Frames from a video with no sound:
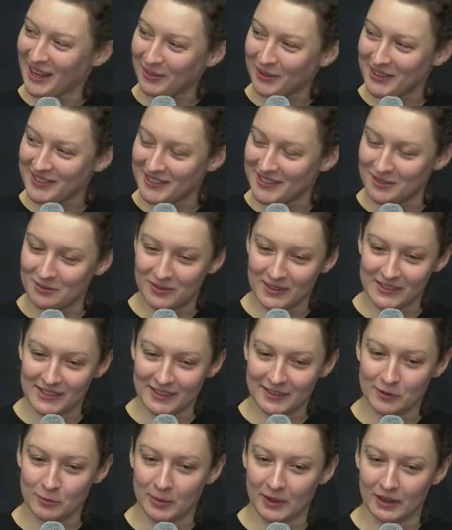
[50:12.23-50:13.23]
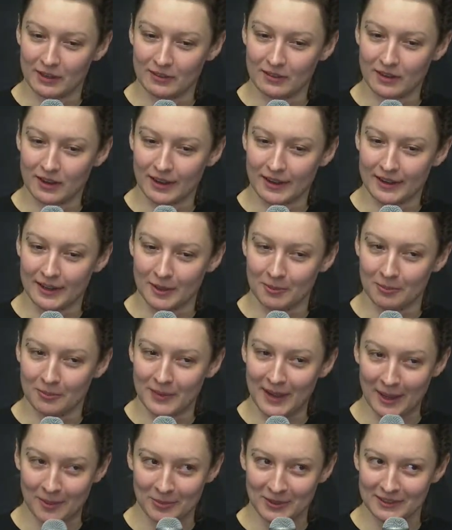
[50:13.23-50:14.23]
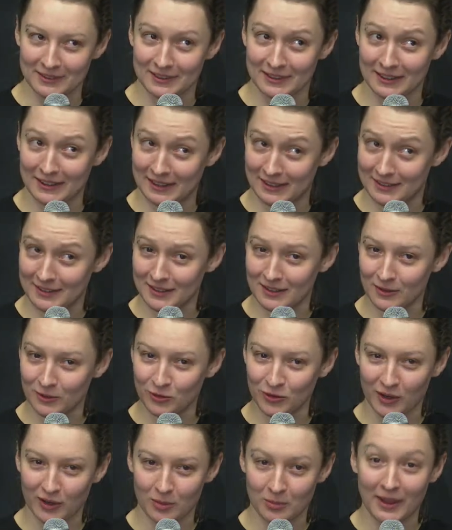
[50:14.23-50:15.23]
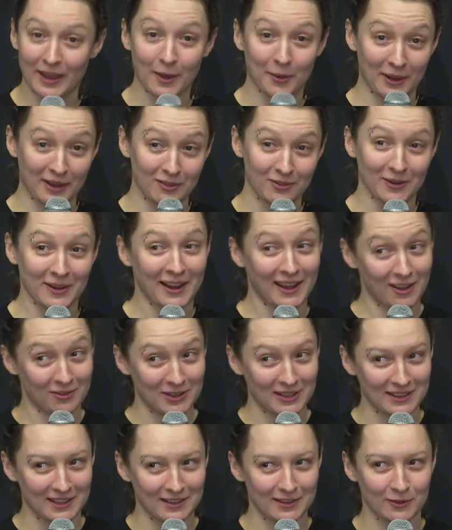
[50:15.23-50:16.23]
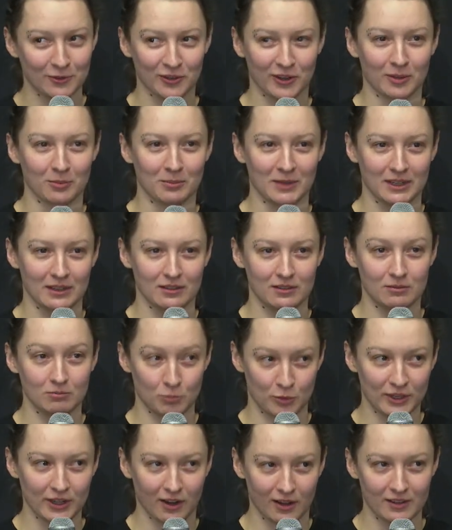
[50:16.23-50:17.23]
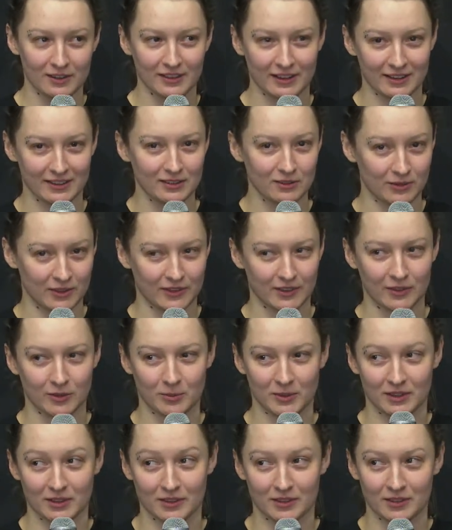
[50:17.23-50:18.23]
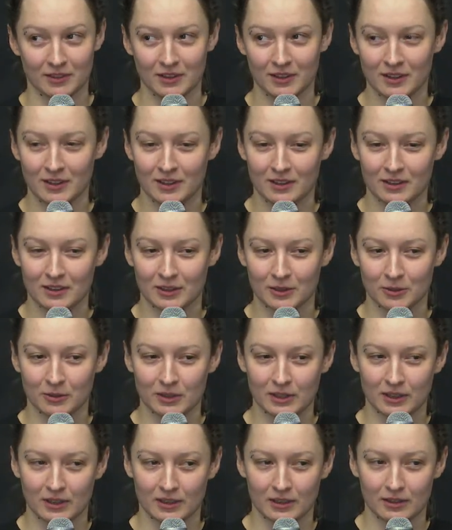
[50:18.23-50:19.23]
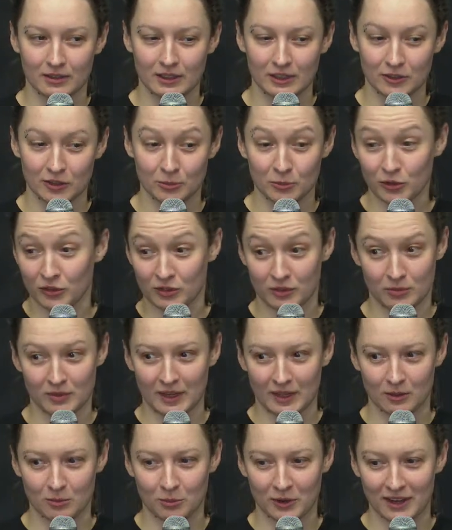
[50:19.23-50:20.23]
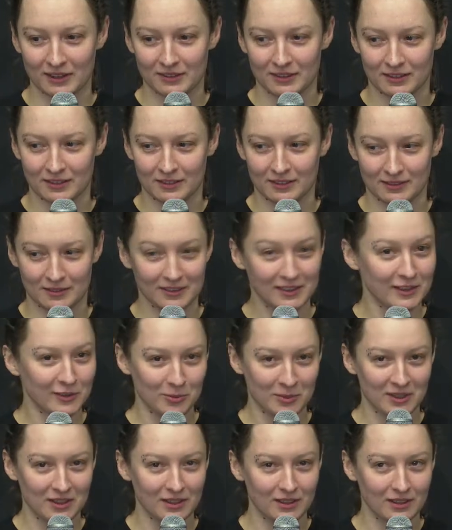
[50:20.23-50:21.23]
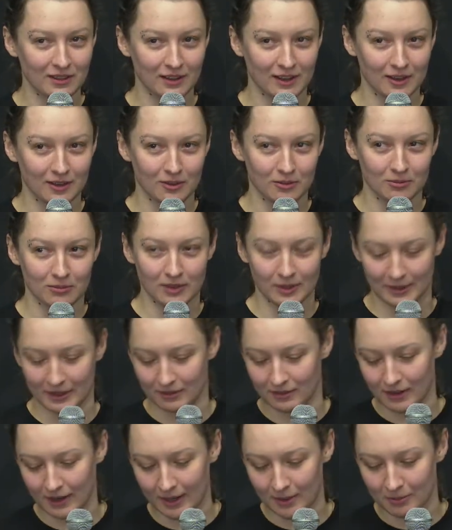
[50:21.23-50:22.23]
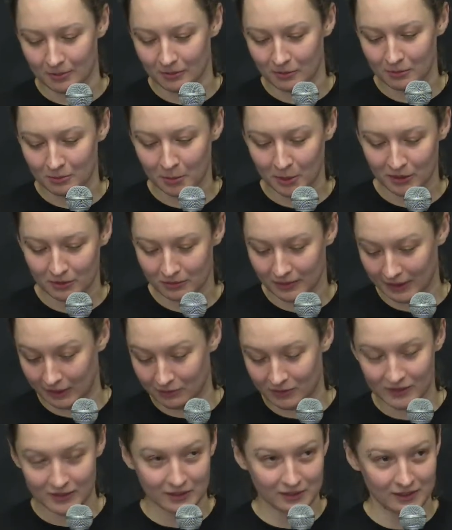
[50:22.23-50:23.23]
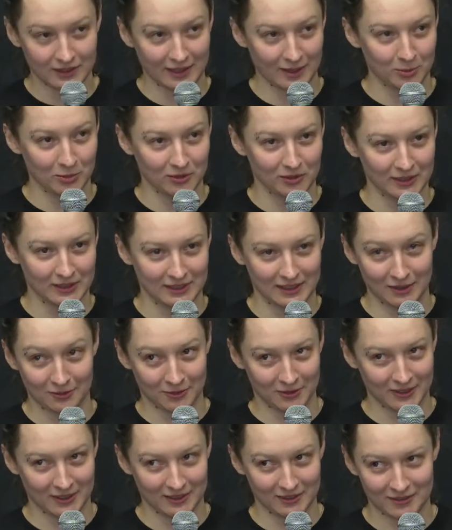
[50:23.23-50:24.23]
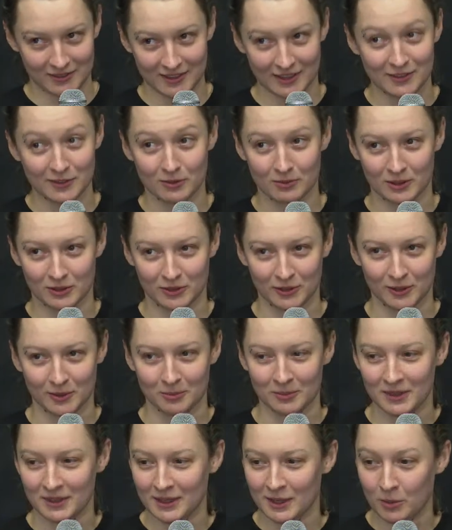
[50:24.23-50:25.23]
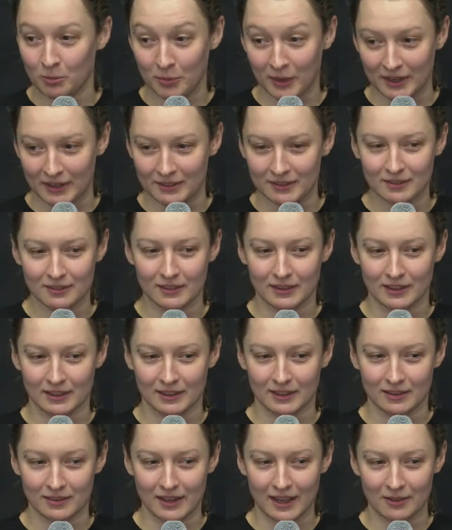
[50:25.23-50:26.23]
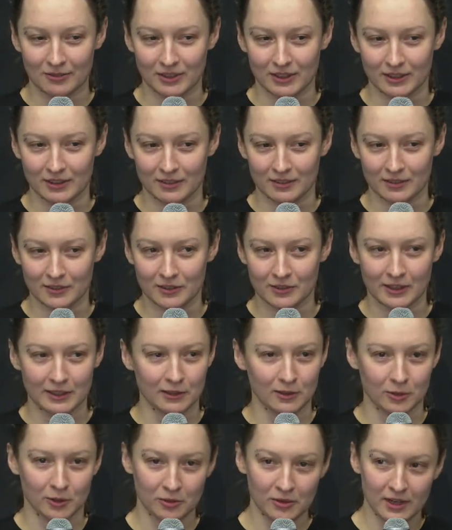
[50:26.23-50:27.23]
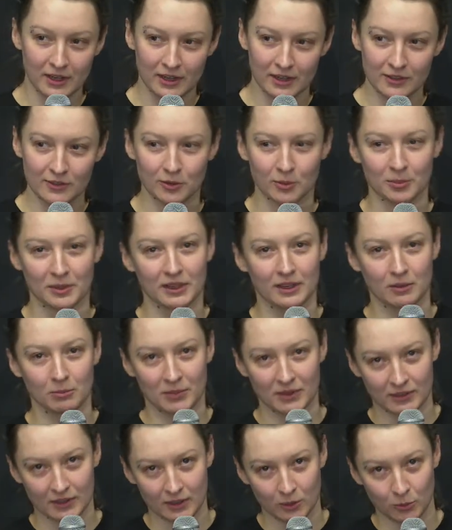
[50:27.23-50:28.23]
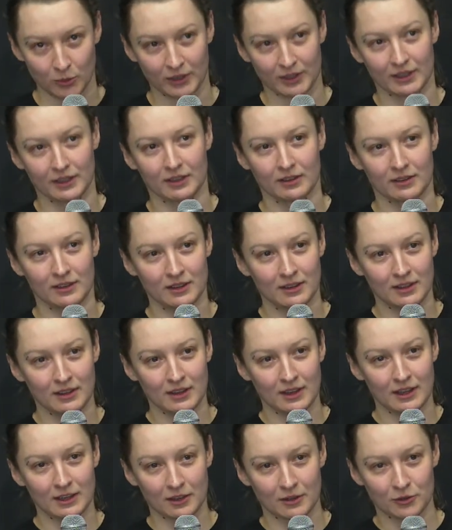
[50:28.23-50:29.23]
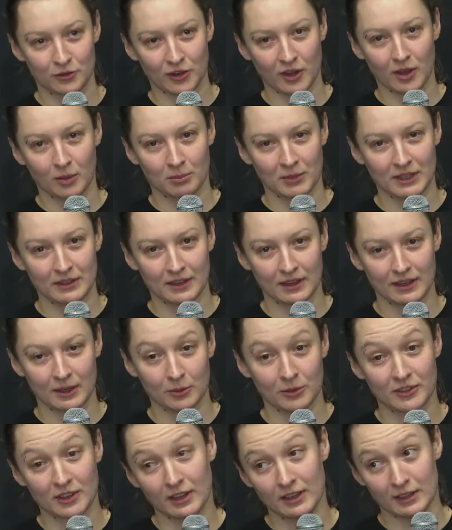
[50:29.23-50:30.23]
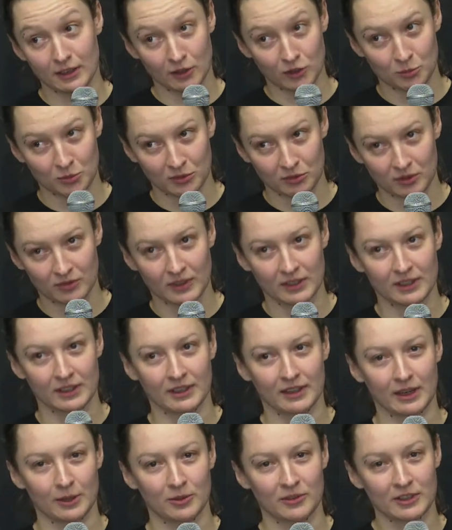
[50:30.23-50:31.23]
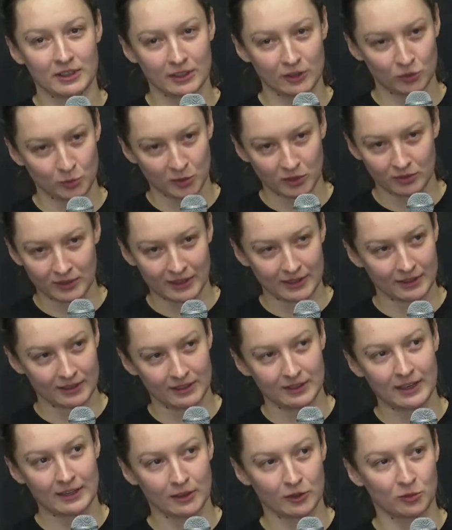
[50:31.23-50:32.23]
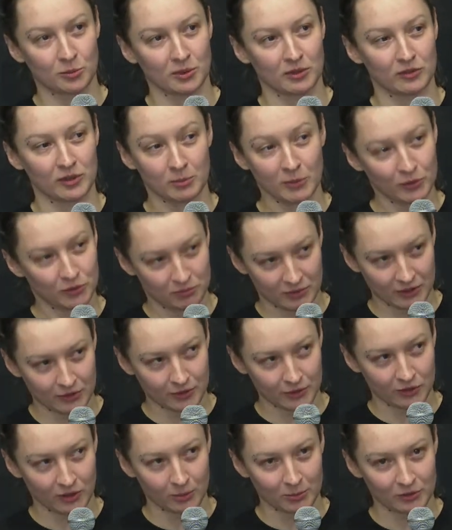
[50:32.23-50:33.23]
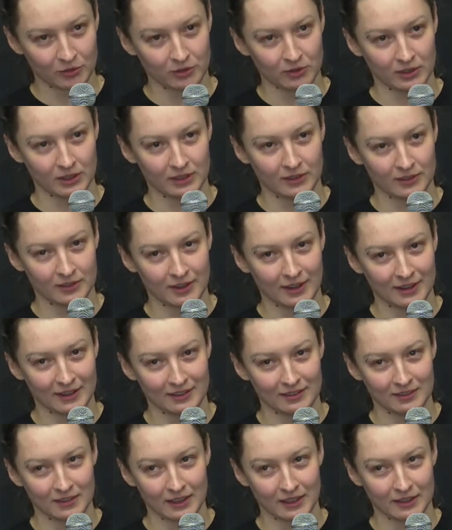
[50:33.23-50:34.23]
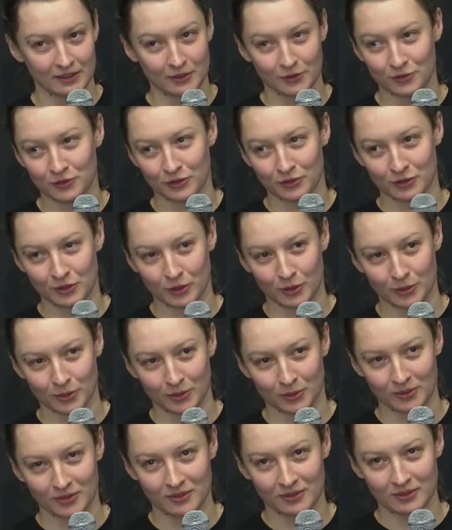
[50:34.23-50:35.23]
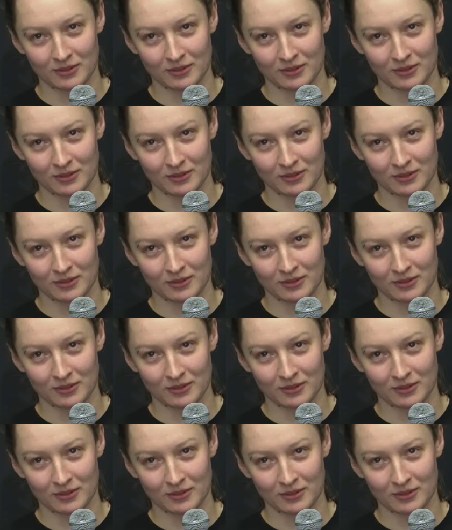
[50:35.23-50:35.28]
was in physics, but I'm happy that I had that other job. However, having that other job made it pretty hard to get into physics because, in terms just like practically speaking, I'm physically able in every sense of the term, but having slightly lower grades or being busy working another job meant that I was ineligible for funding. I was ineligible for most research opportunities, and like there's just no.